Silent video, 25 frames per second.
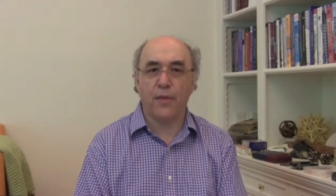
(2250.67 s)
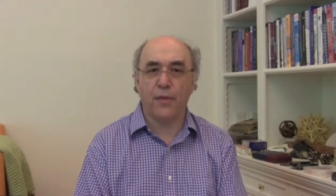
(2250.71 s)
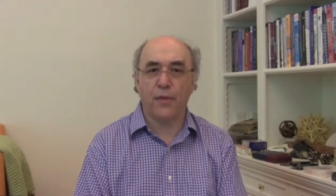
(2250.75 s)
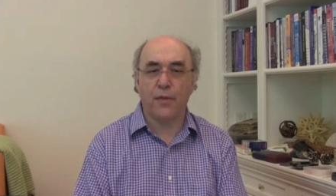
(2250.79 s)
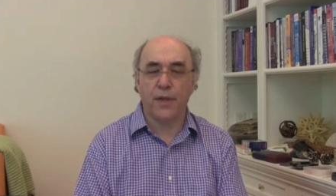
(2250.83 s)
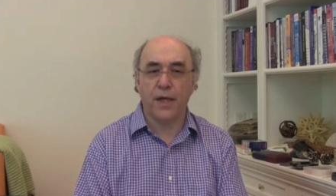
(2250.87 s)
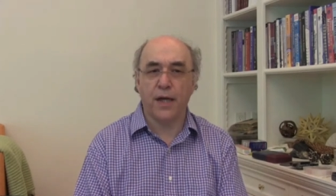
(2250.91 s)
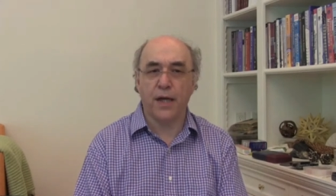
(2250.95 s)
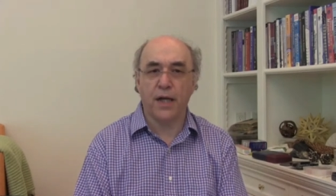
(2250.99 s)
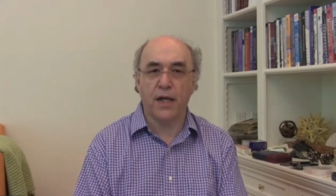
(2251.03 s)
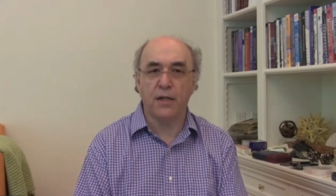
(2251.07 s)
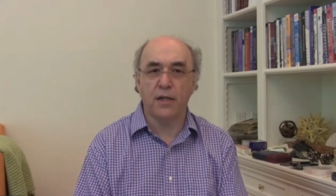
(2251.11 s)

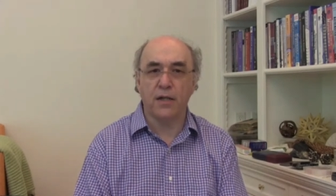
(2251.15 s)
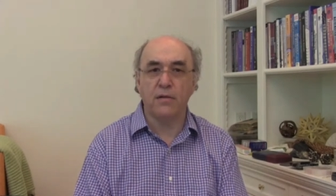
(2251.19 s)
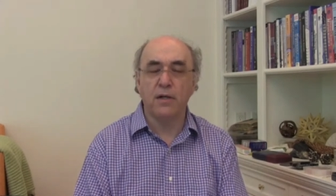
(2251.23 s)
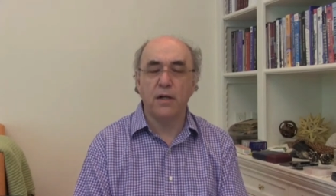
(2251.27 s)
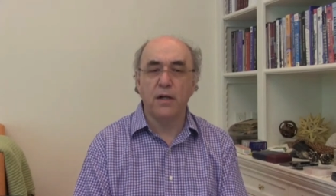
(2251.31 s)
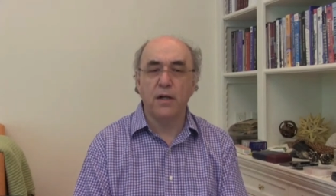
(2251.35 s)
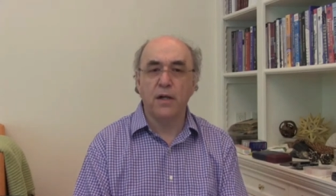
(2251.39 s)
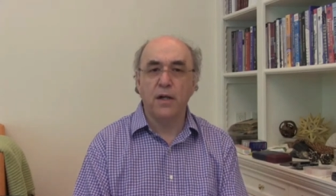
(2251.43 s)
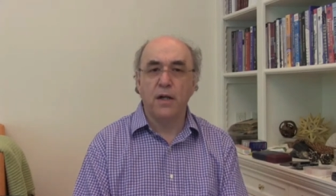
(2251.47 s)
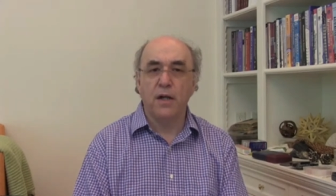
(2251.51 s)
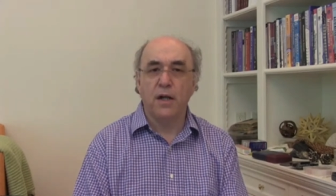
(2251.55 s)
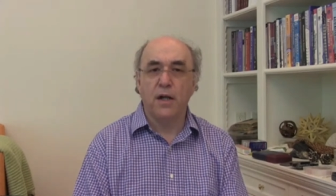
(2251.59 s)
thing,
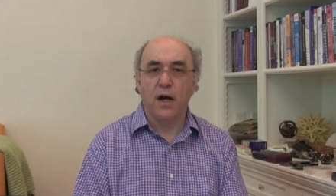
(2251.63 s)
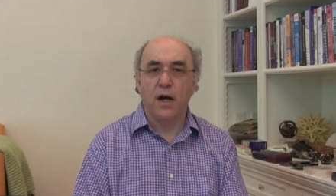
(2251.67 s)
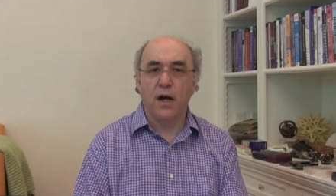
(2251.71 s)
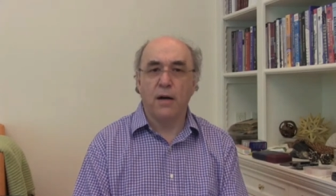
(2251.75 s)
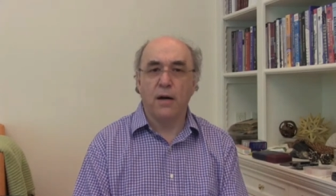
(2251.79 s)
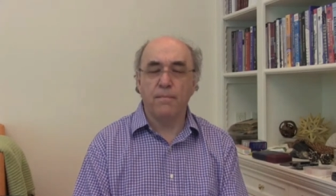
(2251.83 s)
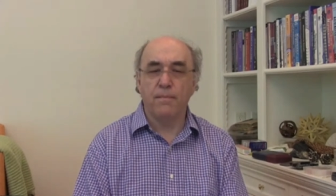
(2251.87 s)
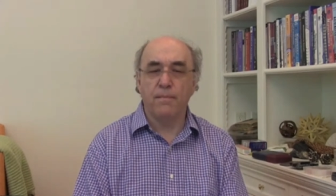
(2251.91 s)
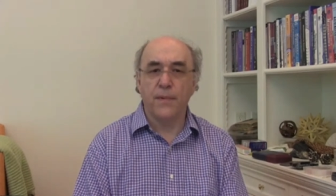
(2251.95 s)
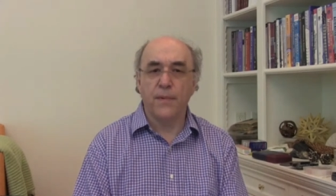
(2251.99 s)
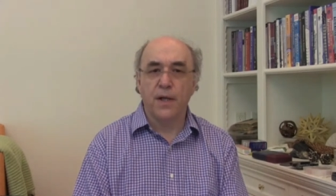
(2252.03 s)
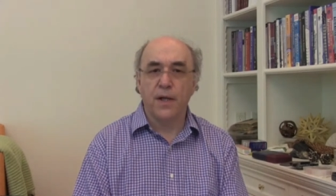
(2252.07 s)

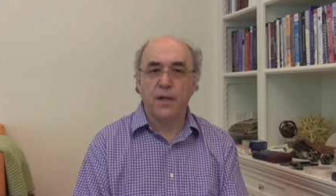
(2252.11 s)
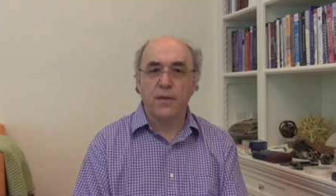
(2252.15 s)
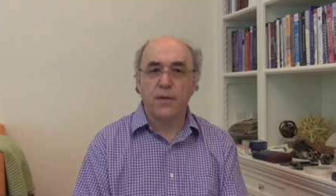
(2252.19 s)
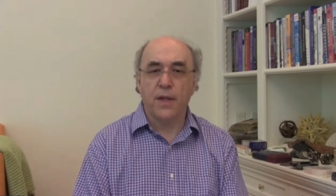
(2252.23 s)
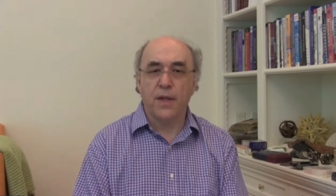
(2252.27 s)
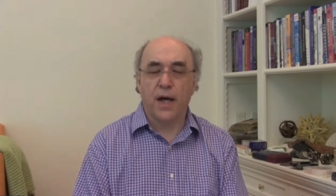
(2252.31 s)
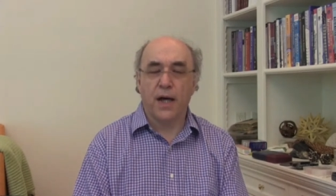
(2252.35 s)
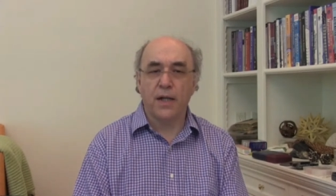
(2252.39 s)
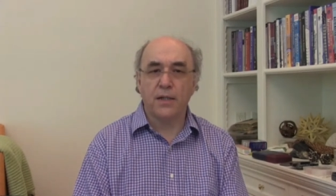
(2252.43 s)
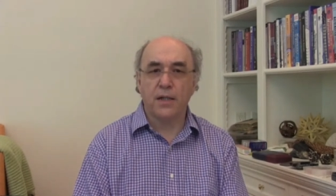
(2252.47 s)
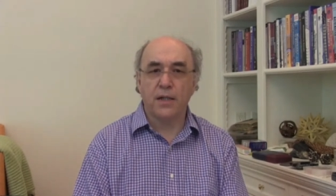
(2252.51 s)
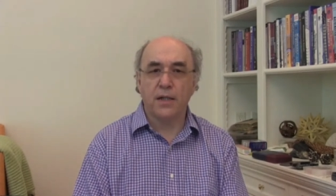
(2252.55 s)

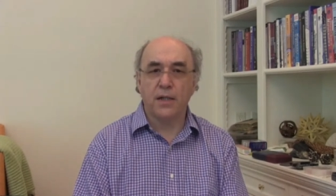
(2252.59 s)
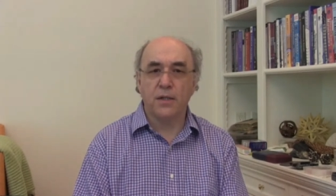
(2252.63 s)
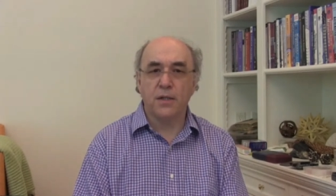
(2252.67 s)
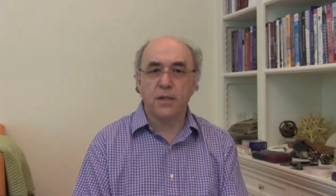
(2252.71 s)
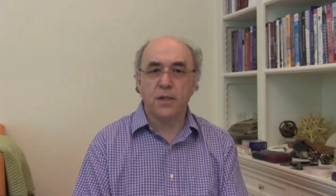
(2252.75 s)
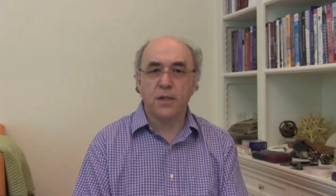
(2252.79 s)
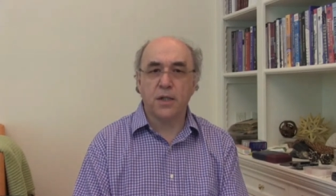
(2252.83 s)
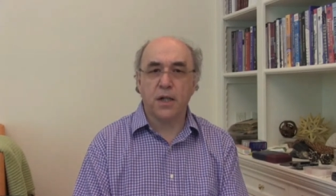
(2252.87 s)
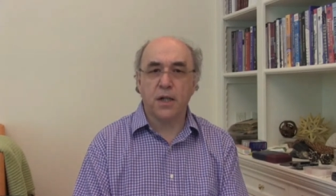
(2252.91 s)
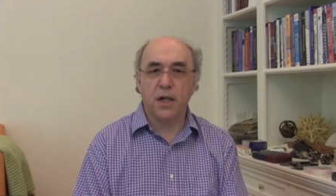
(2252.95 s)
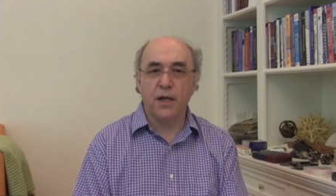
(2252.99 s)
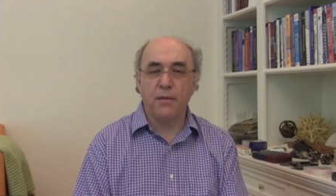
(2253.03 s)
that in
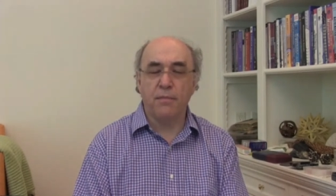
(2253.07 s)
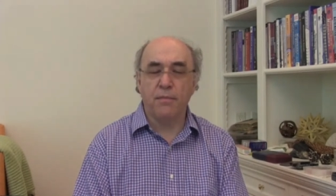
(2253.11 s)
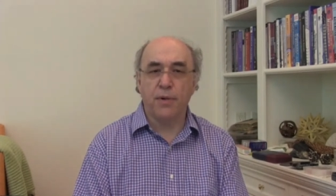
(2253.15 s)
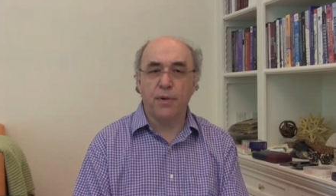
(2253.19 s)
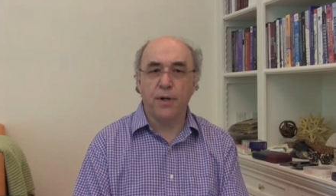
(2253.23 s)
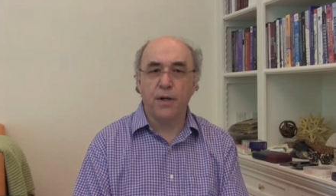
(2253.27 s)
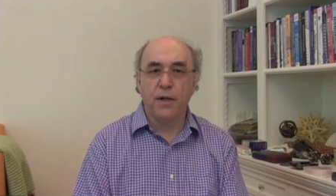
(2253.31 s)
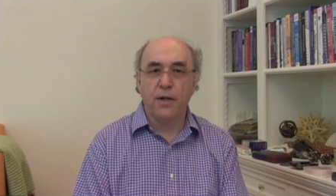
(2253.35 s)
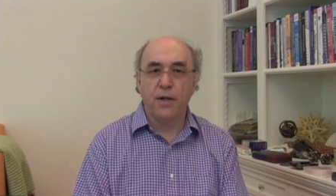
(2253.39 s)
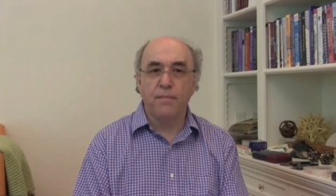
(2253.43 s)
sleep,